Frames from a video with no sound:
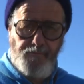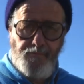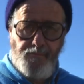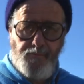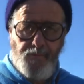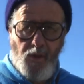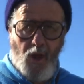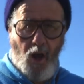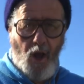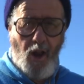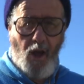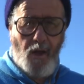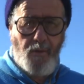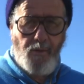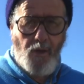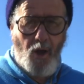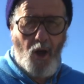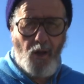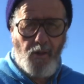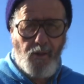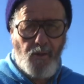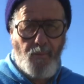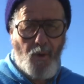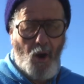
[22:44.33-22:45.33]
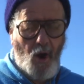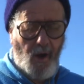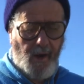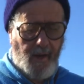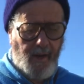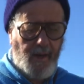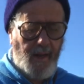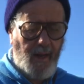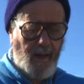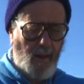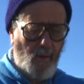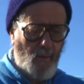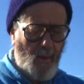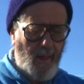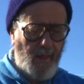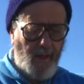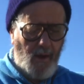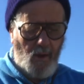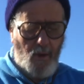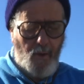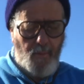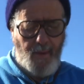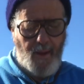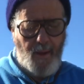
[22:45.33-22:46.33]
Not on the market anyway. They're
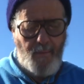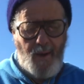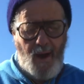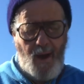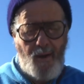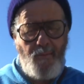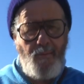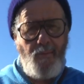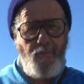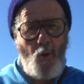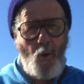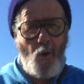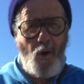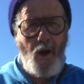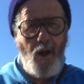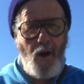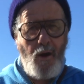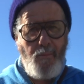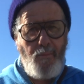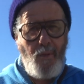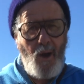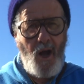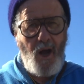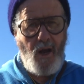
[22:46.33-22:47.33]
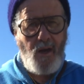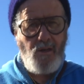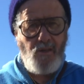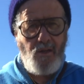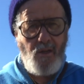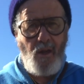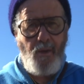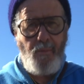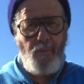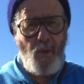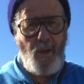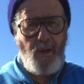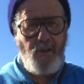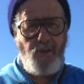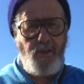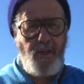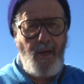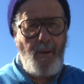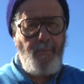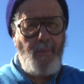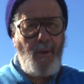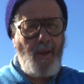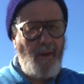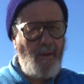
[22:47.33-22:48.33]
going to be about $400 plus
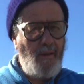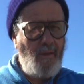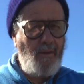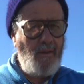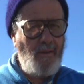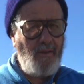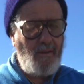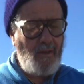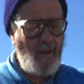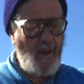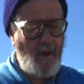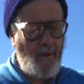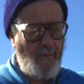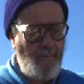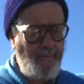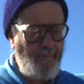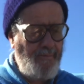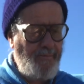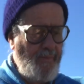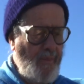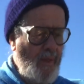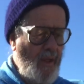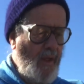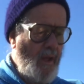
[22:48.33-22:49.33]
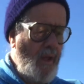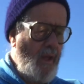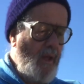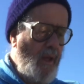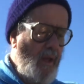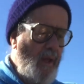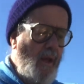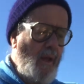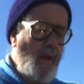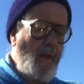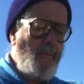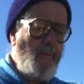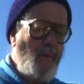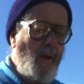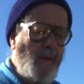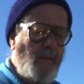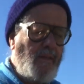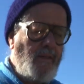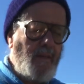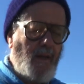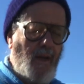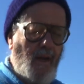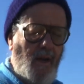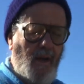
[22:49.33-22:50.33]
shipping. So,
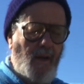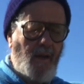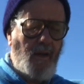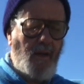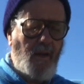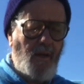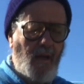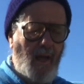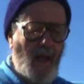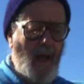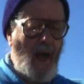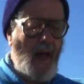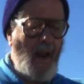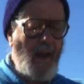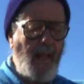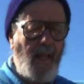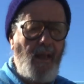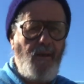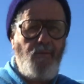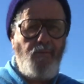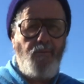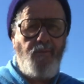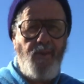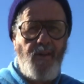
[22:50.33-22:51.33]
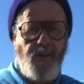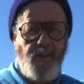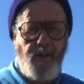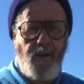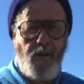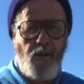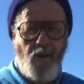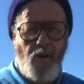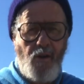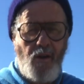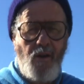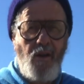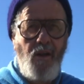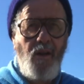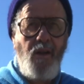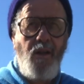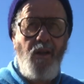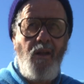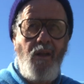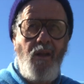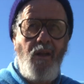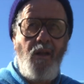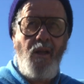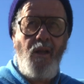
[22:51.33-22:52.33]
but I'd have given them 50 or
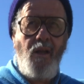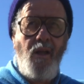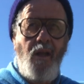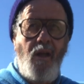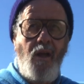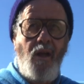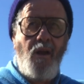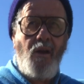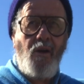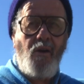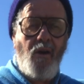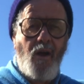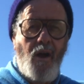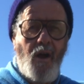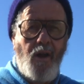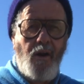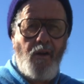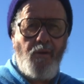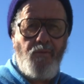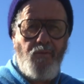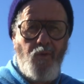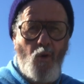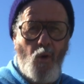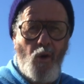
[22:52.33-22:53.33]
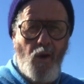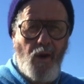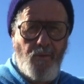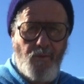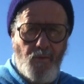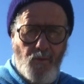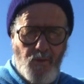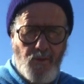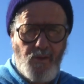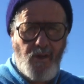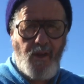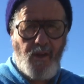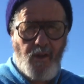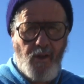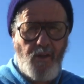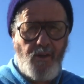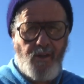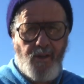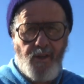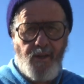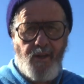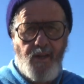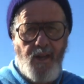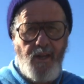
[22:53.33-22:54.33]
100 for it if it was in good
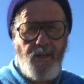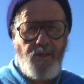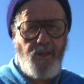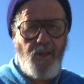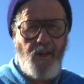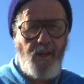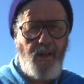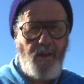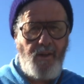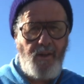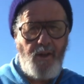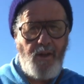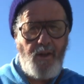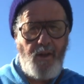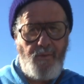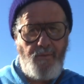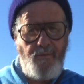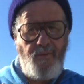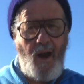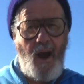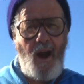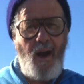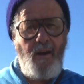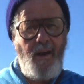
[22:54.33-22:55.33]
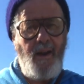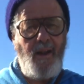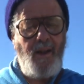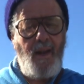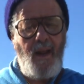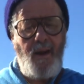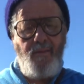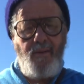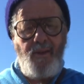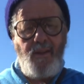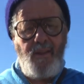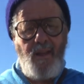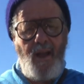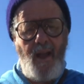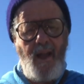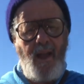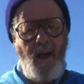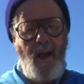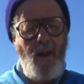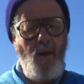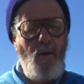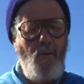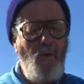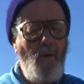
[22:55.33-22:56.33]
condition and you could fire it and everything.
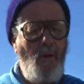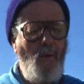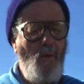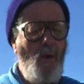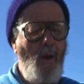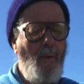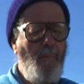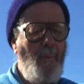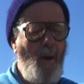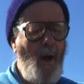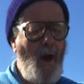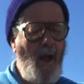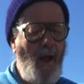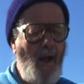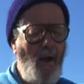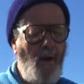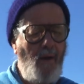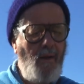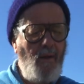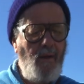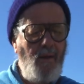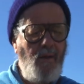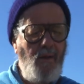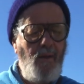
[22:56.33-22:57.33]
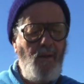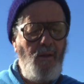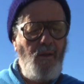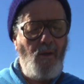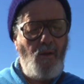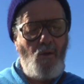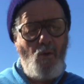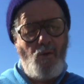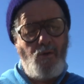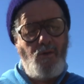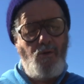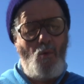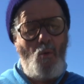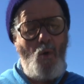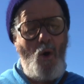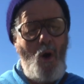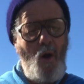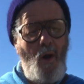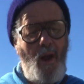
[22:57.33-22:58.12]
I don't really want to buy of course, a wall